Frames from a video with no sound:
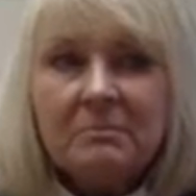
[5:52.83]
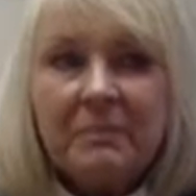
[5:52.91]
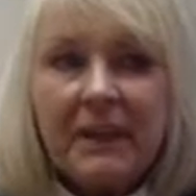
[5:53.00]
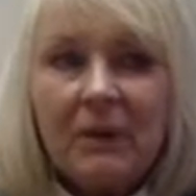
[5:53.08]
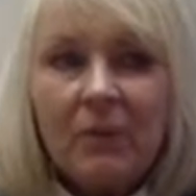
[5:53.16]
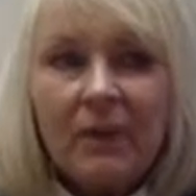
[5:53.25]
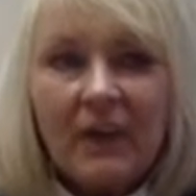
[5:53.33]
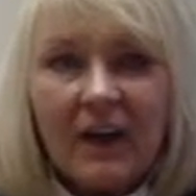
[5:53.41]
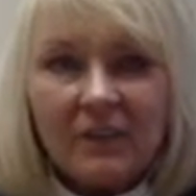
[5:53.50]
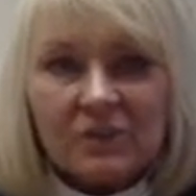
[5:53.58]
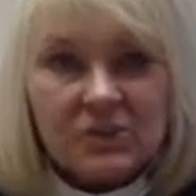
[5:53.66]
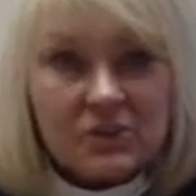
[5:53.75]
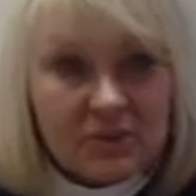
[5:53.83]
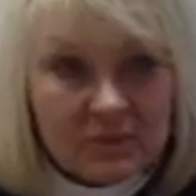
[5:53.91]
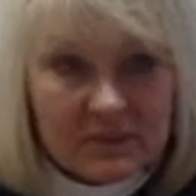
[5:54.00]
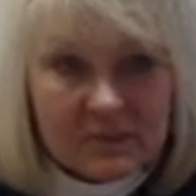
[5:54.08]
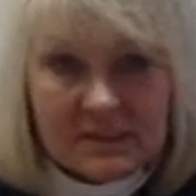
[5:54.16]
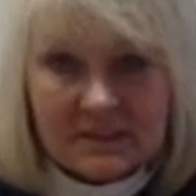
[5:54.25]
being with other
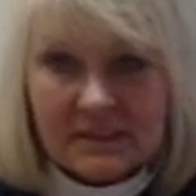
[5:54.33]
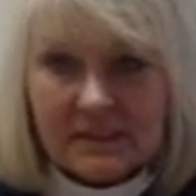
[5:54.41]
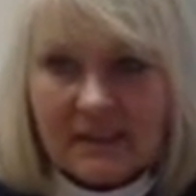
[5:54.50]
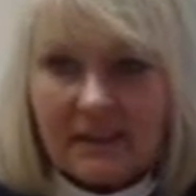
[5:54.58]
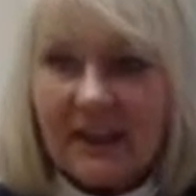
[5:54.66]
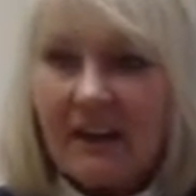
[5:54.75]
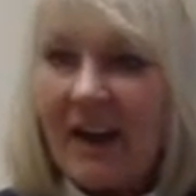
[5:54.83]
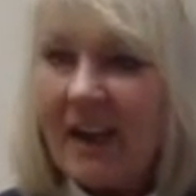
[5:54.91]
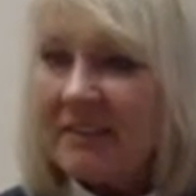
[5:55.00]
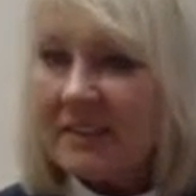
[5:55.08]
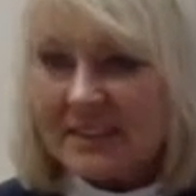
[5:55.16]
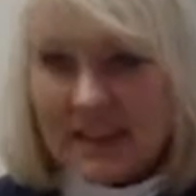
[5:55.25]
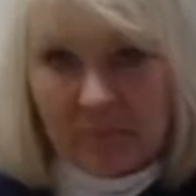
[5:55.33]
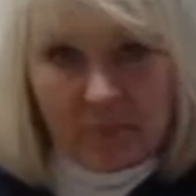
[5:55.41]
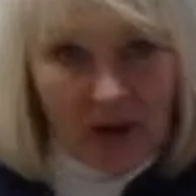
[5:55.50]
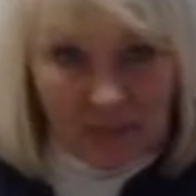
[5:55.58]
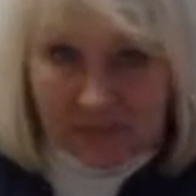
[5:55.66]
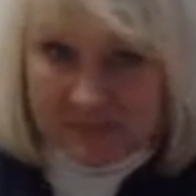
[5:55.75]
students that are having the same
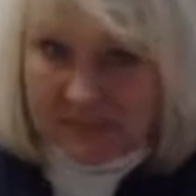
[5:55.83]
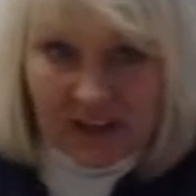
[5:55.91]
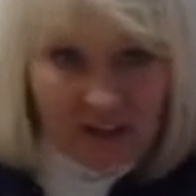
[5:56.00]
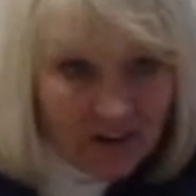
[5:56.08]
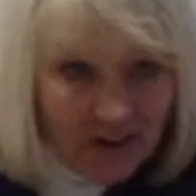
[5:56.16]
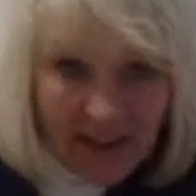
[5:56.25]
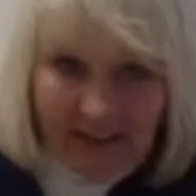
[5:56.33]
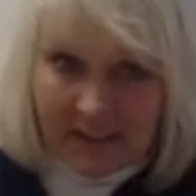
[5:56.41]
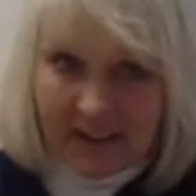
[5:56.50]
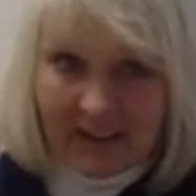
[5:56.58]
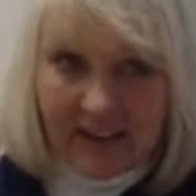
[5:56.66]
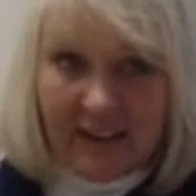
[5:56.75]
problems that you're having.